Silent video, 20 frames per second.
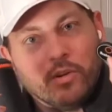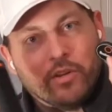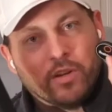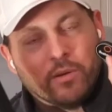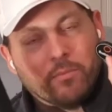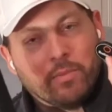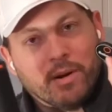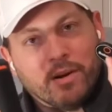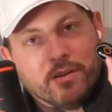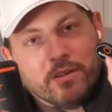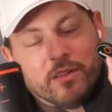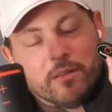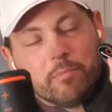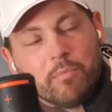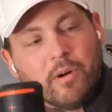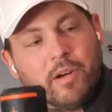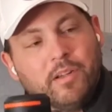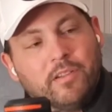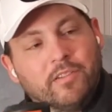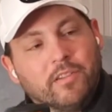when you compare it to the
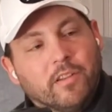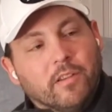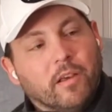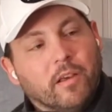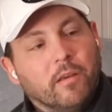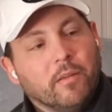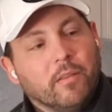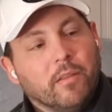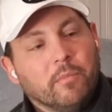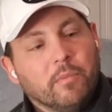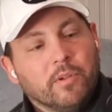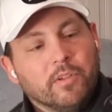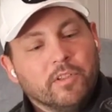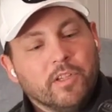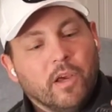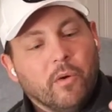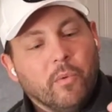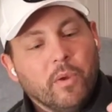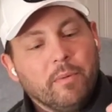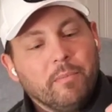price of the
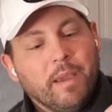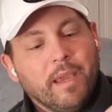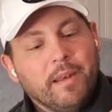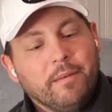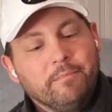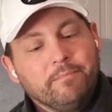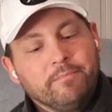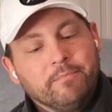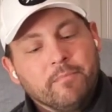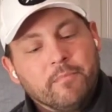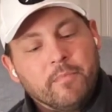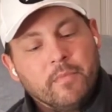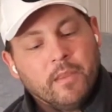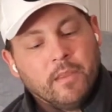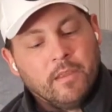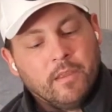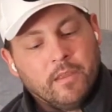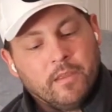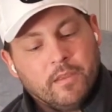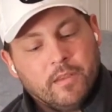Bushnell Wingman.
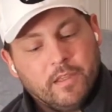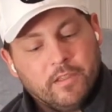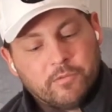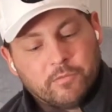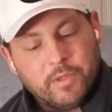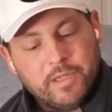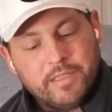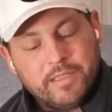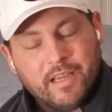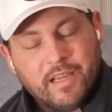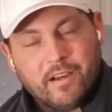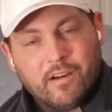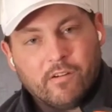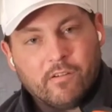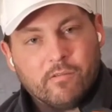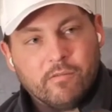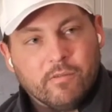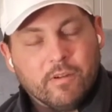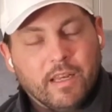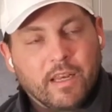These
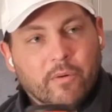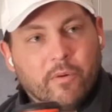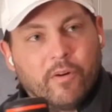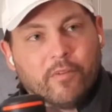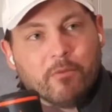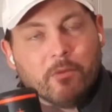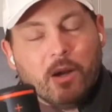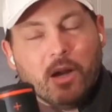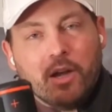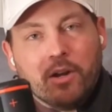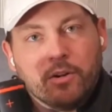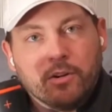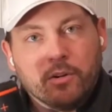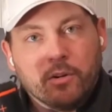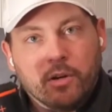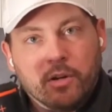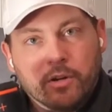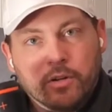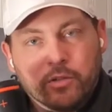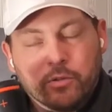retail anywhere from $100
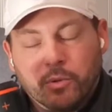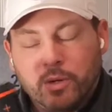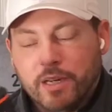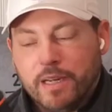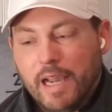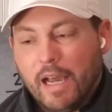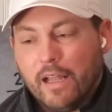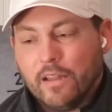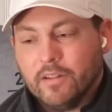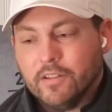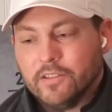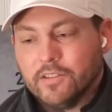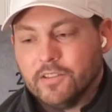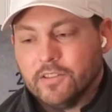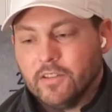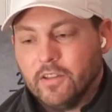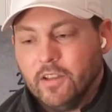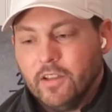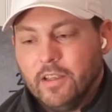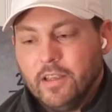to
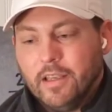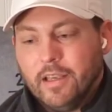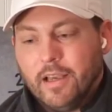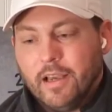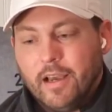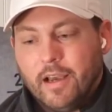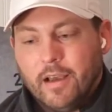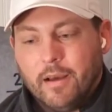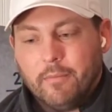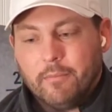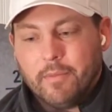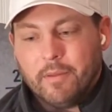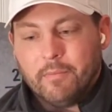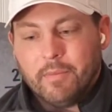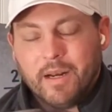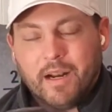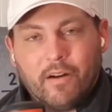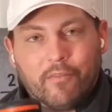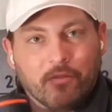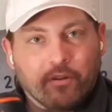$120. They've
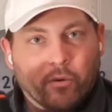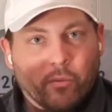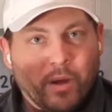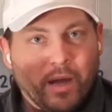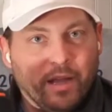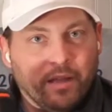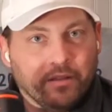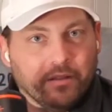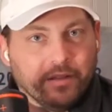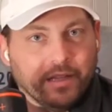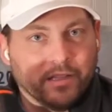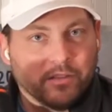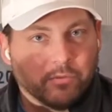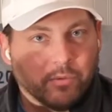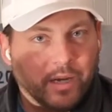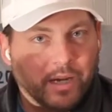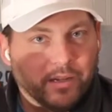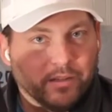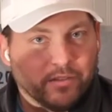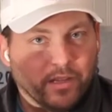been out for a while, and that's
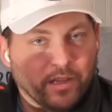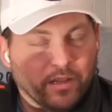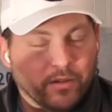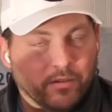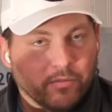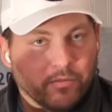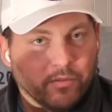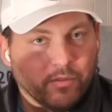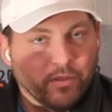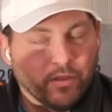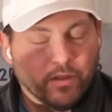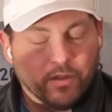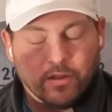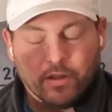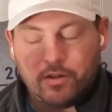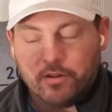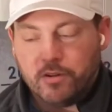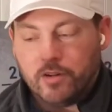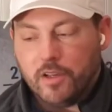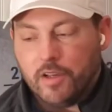why I say the
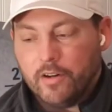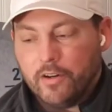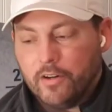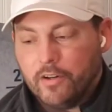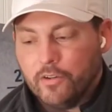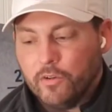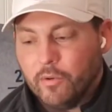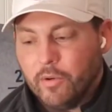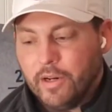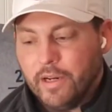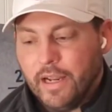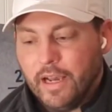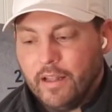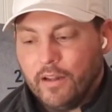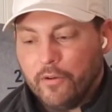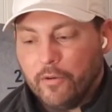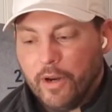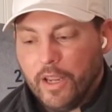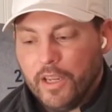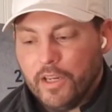$100 to
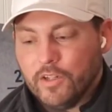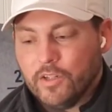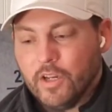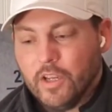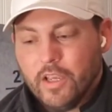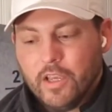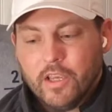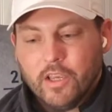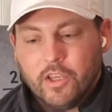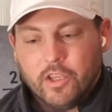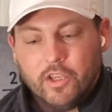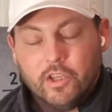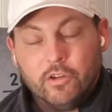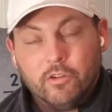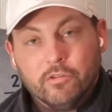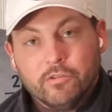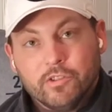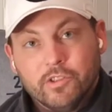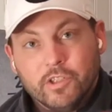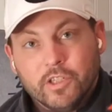$120 range.
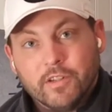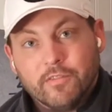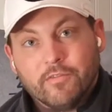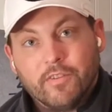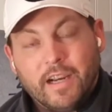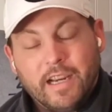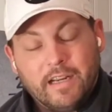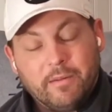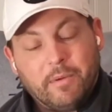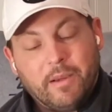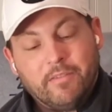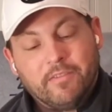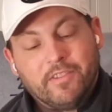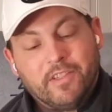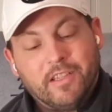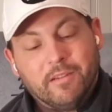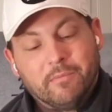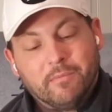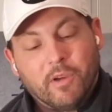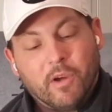Used, you can find them. I've
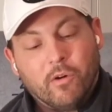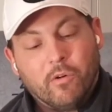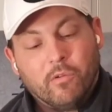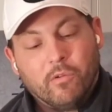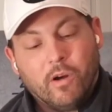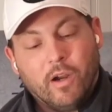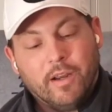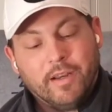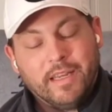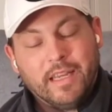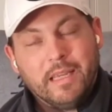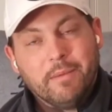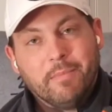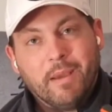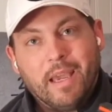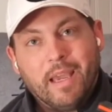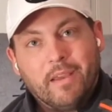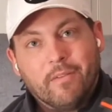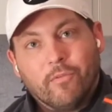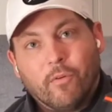seen them go on
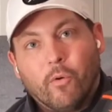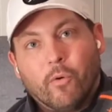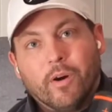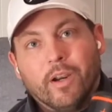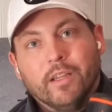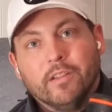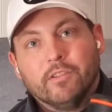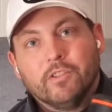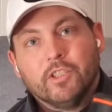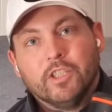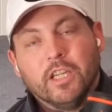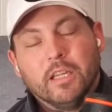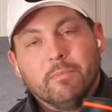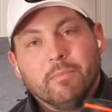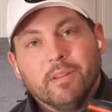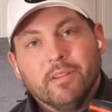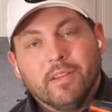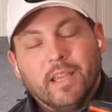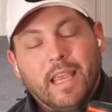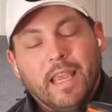eBay for as
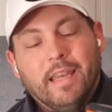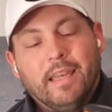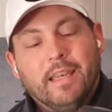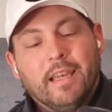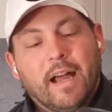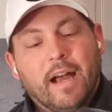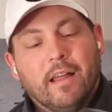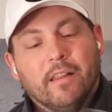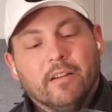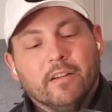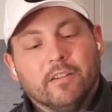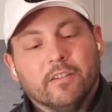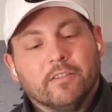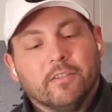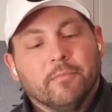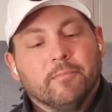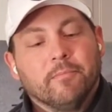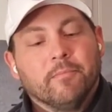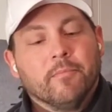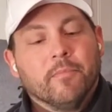cheap as
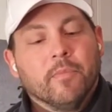$80.